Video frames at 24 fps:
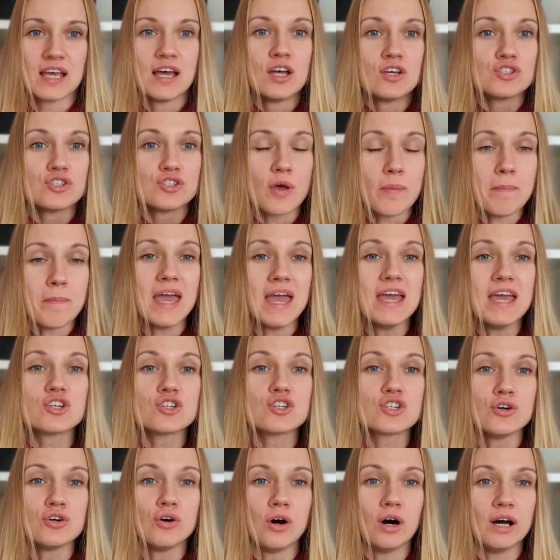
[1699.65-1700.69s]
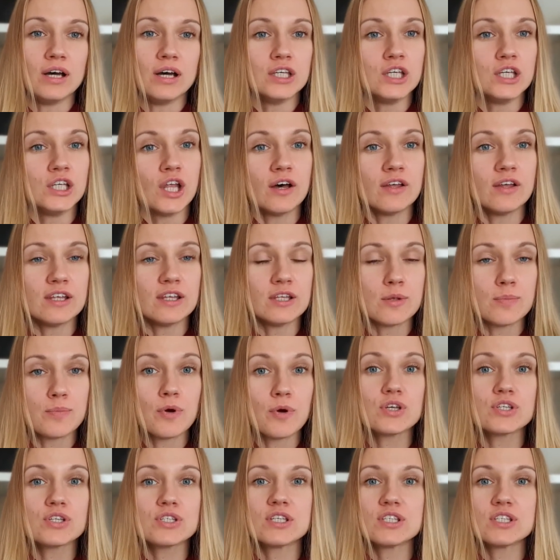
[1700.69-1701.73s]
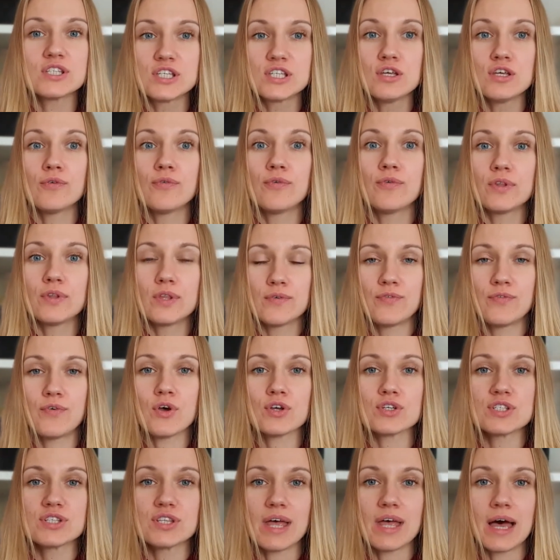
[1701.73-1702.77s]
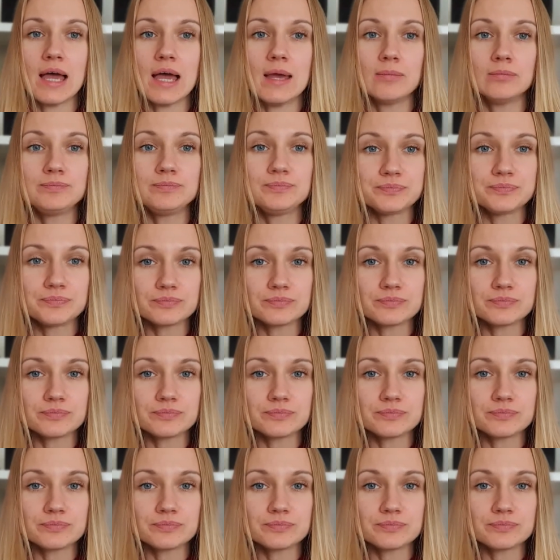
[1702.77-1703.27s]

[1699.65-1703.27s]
So make sure that the person see you for the first time